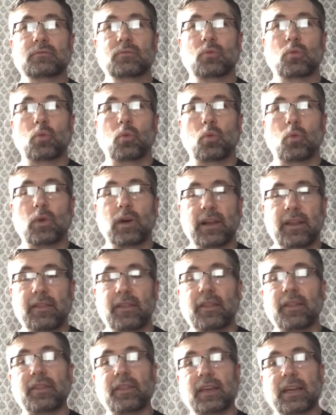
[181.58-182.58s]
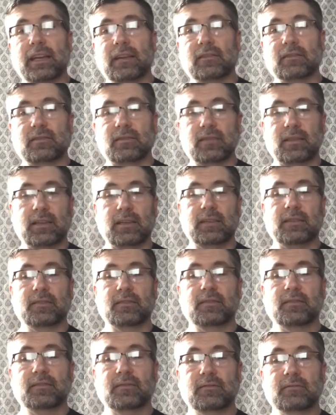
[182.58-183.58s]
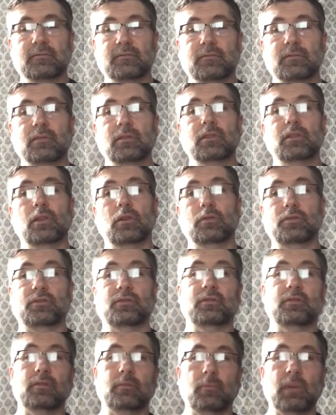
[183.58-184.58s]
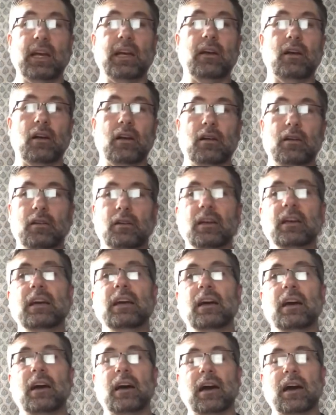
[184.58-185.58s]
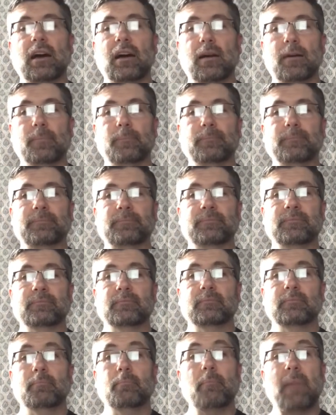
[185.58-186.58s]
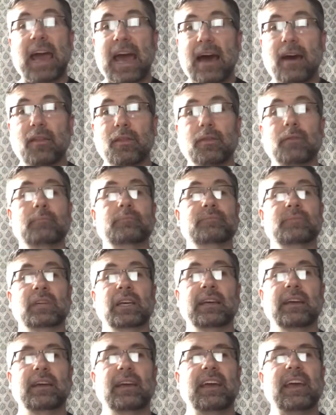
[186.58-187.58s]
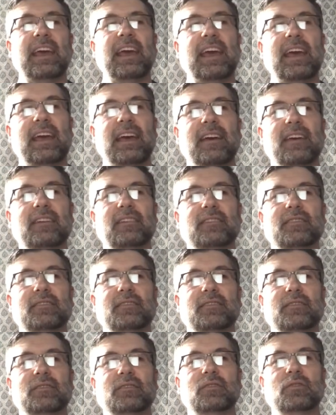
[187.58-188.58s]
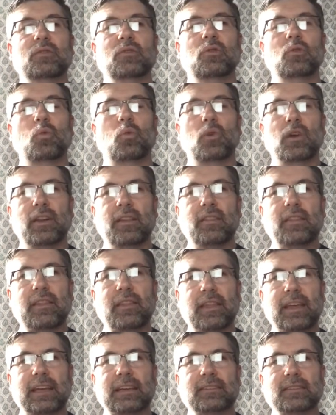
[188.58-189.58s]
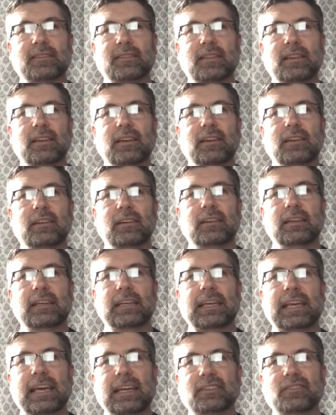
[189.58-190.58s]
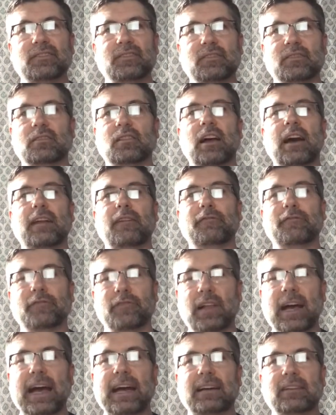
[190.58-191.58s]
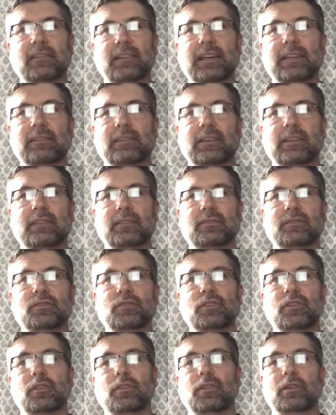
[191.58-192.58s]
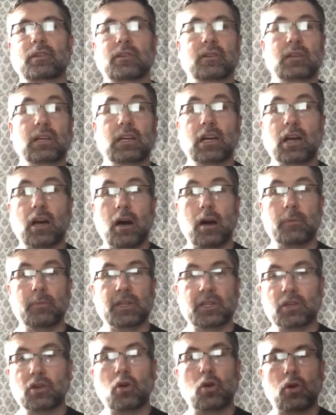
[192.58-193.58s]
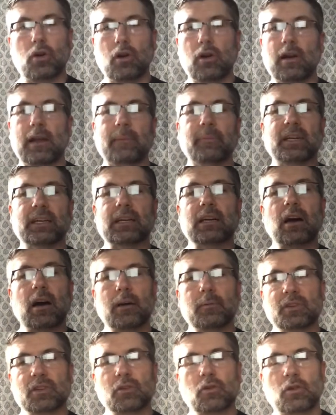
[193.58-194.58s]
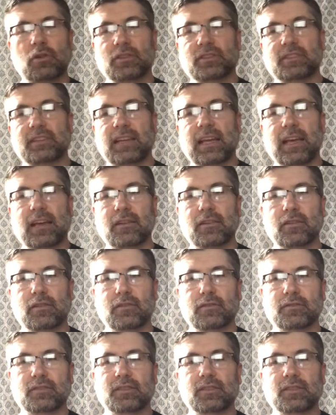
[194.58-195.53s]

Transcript: one of the things that's close to my heart, math. And one of the things that catches a lot of flack lately is, the Common Core. I mean, Common Core standards